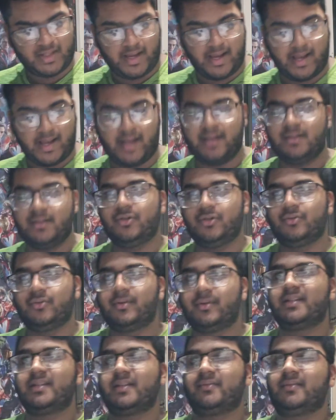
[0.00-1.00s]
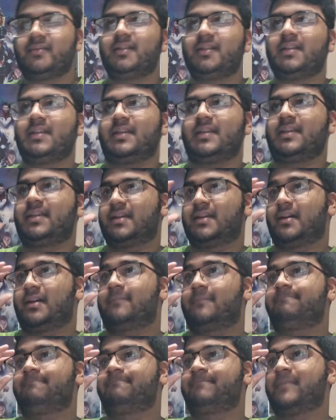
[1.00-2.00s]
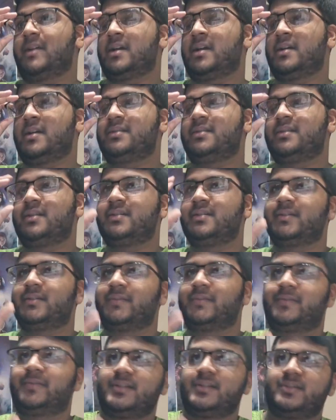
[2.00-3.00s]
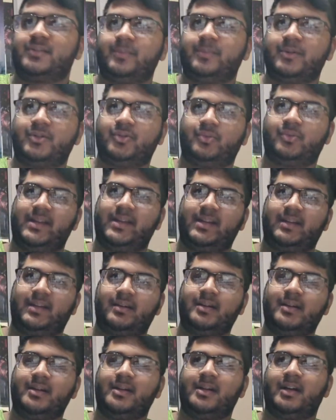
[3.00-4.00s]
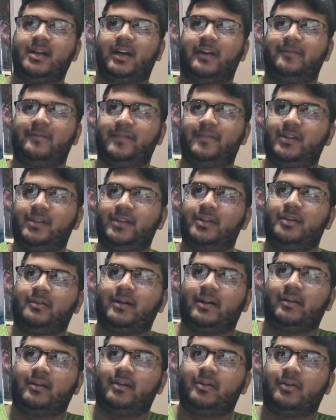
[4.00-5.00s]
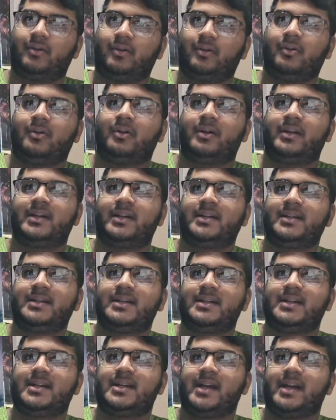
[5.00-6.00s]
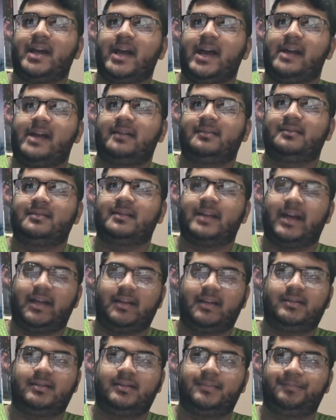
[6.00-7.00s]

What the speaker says: And you can definitely hear the difference between a video I record at night